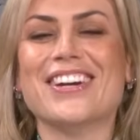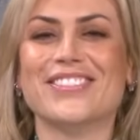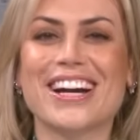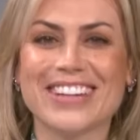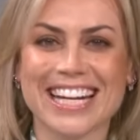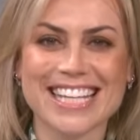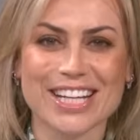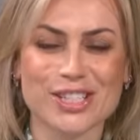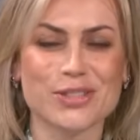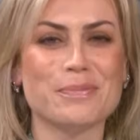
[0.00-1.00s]
Right, we're going to
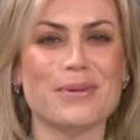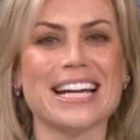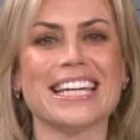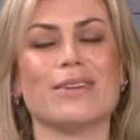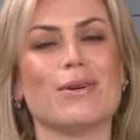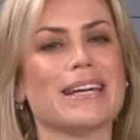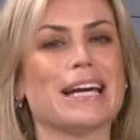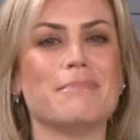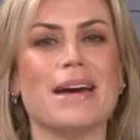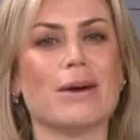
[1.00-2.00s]
take a short break here. When we
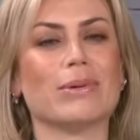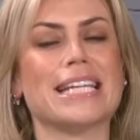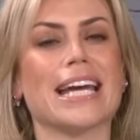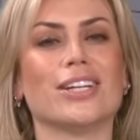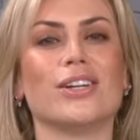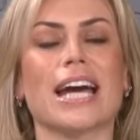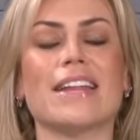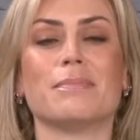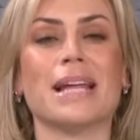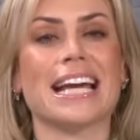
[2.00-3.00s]
come back, we take a look
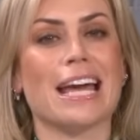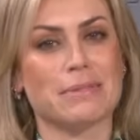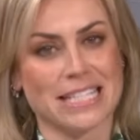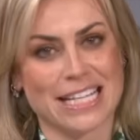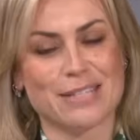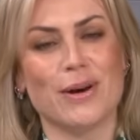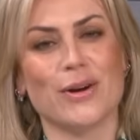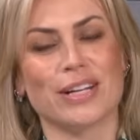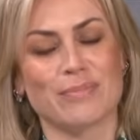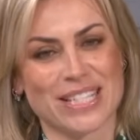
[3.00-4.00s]
at the Black Caps' next
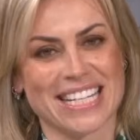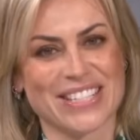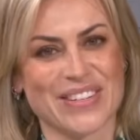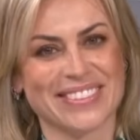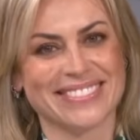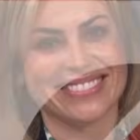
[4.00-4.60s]
opponent. We'll see you soon.